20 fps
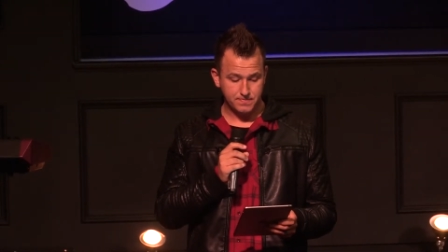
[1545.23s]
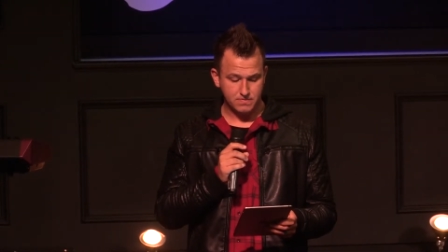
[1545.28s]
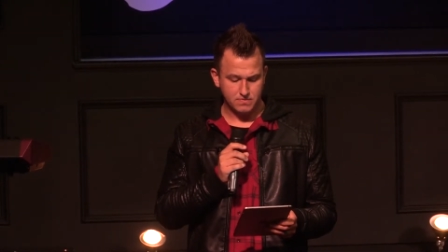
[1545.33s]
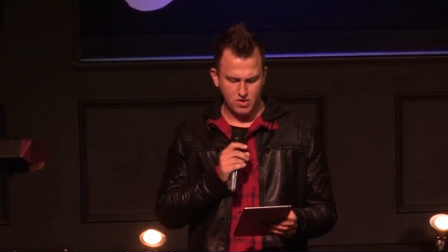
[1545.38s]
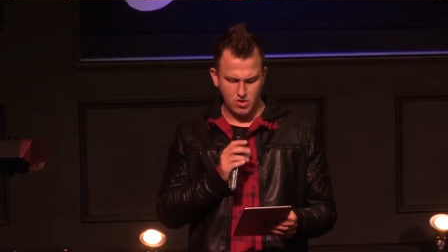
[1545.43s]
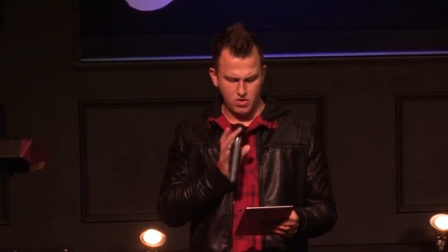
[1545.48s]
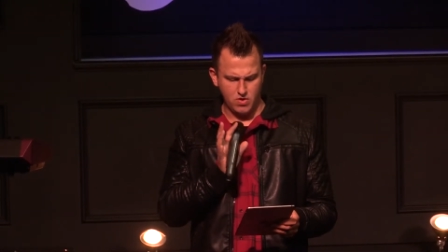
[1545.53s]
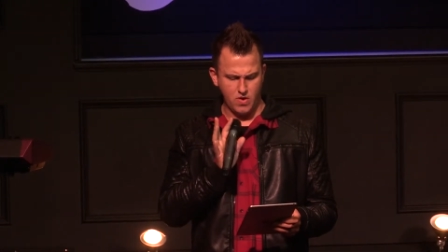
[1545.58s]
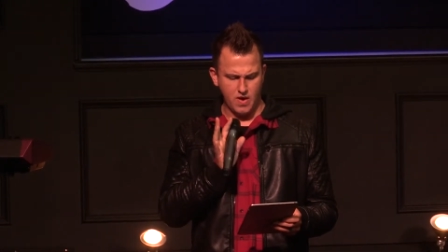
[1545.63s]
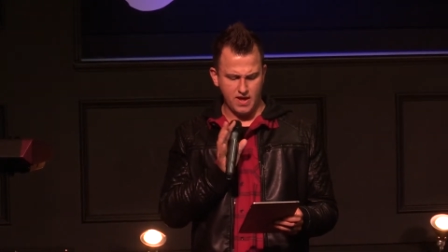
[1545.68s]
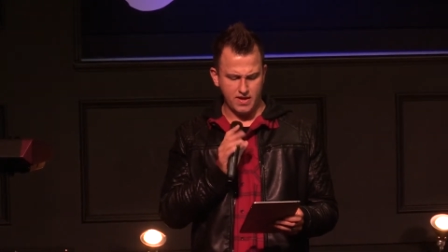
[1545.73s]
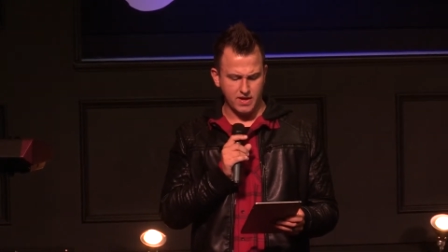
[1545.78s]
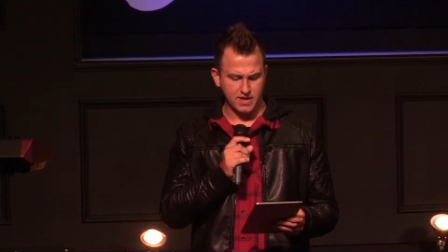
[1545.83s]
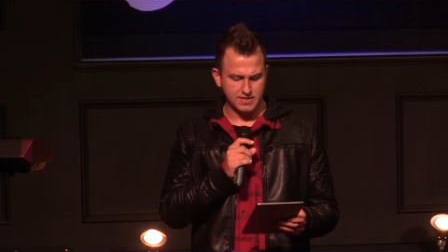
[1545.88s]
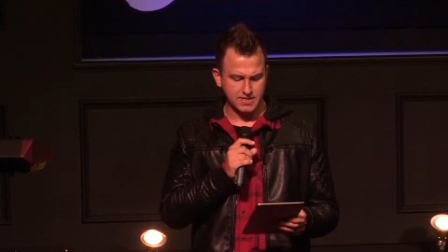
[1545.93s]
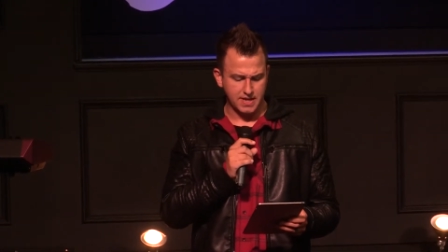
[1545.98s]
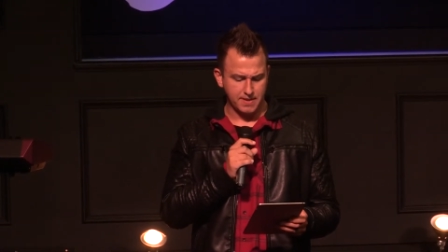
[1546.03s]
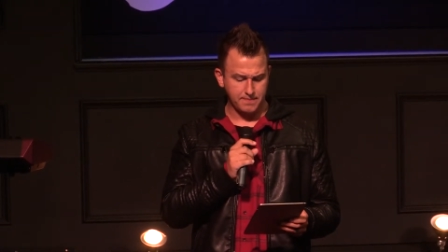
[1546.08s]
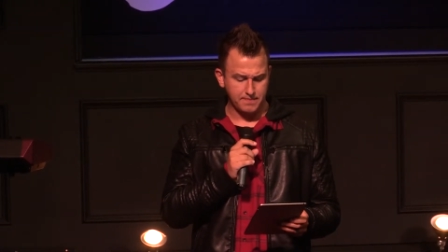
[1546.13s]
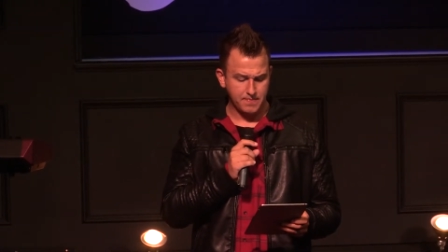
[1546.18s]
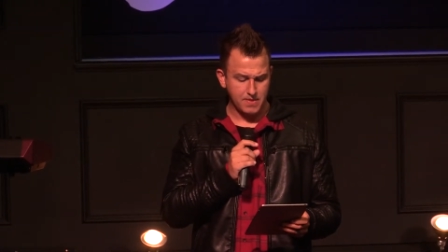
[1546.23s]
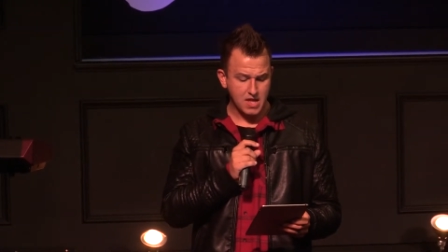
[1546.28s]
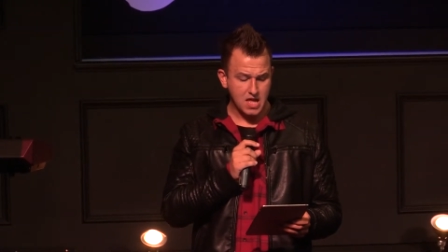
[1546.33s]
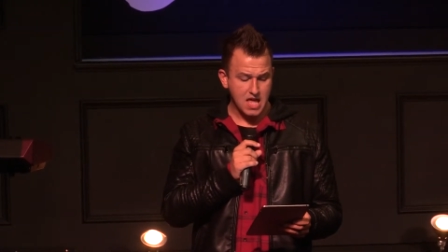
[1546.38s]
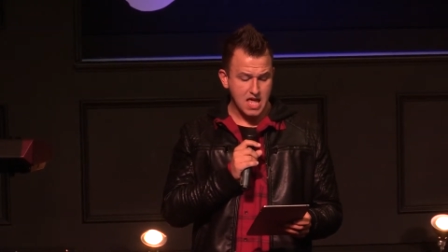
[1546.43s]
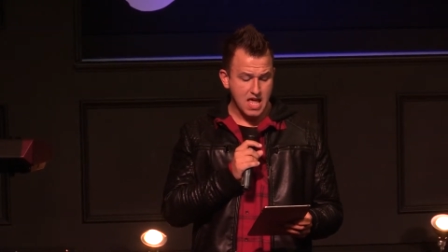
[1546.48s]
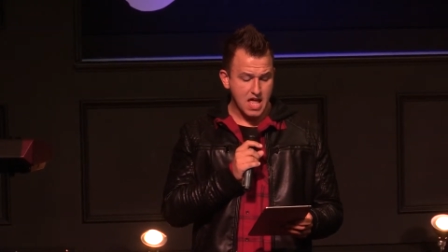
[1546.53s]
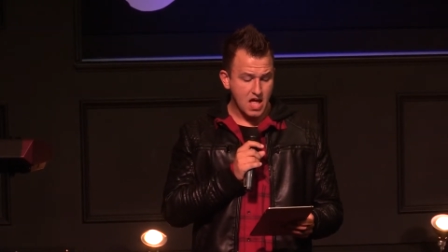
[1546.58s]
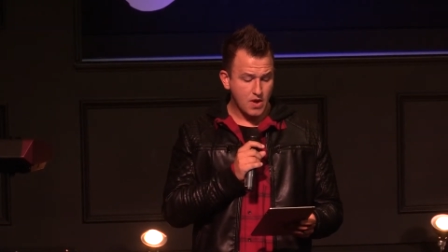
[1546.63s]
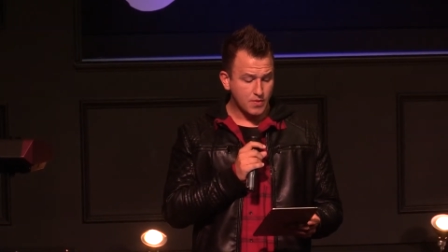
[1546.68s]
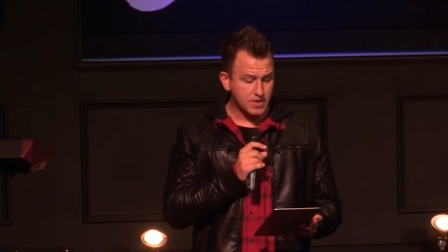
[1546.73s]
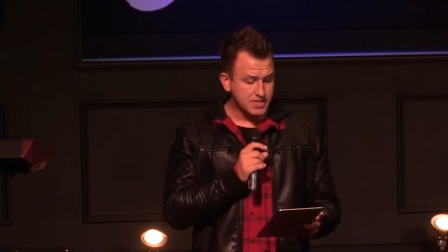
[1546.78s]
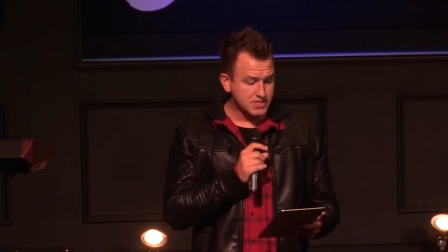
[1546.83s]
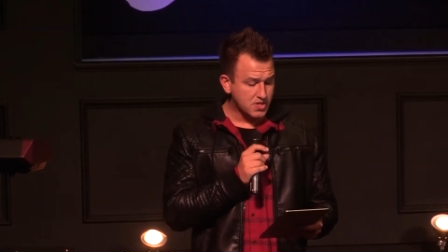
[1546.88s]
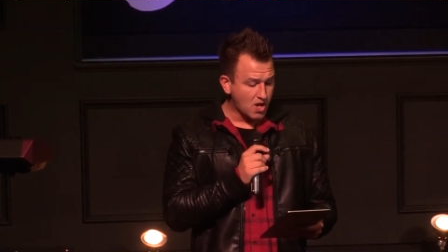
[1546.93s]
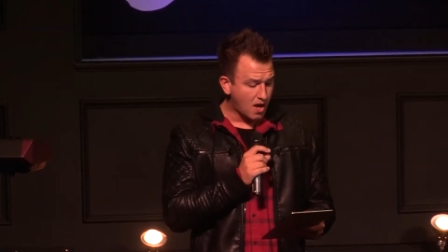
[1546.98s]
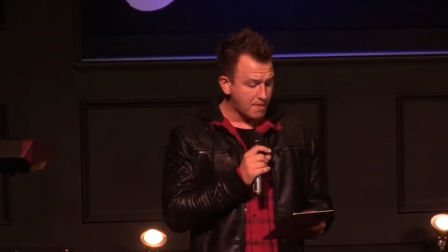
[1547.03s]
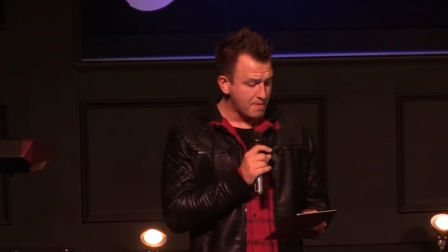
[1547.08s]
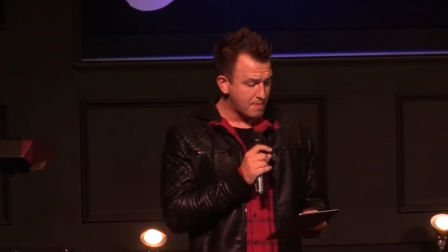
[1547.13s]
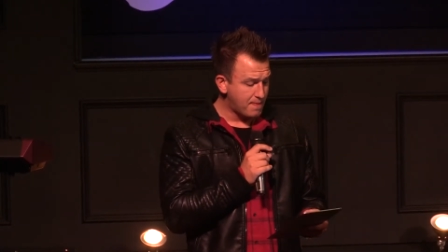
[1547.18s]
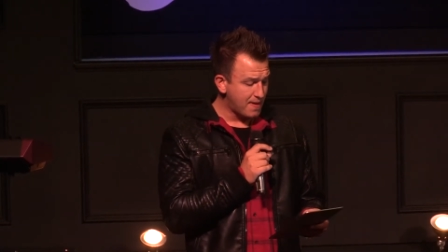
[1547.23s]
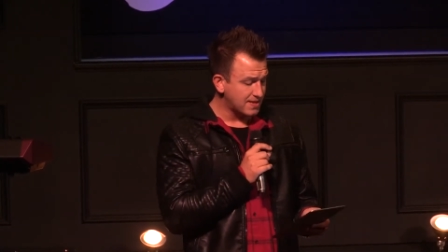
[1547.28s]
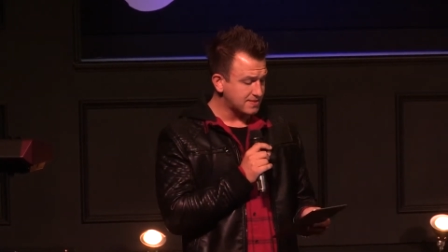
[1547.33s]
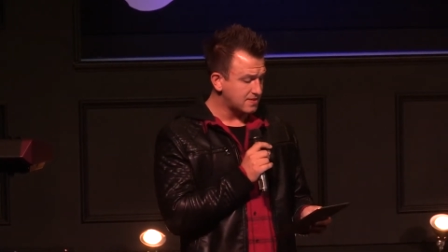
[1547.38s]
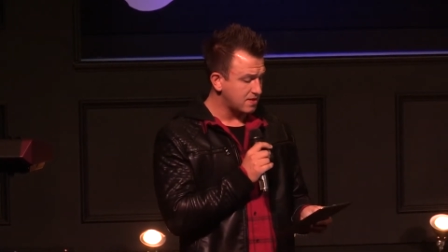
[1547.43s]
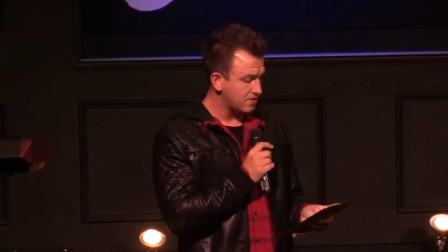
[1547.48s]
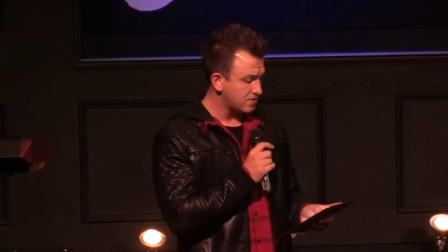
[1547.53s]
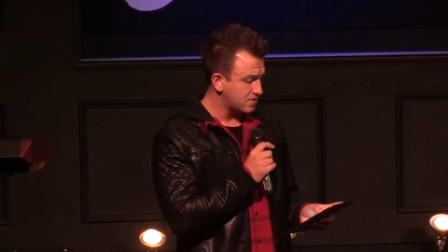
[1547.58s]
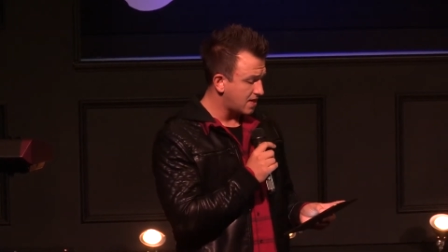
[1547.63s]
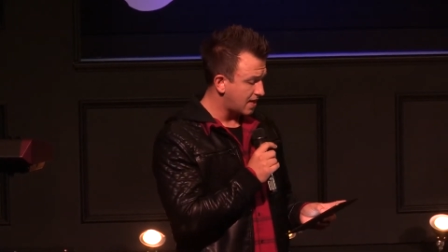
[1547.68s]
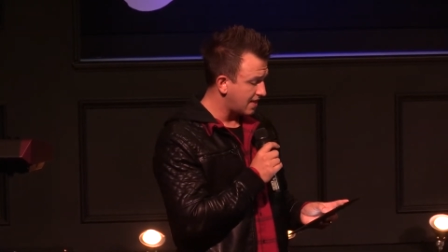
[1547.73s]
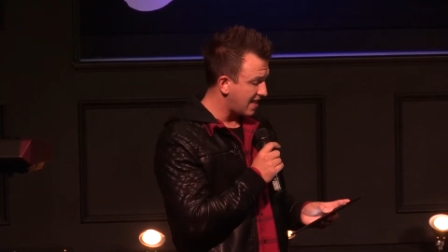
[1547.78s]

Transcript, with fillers: No, no, I got time. And when he saw him, he passed the other side.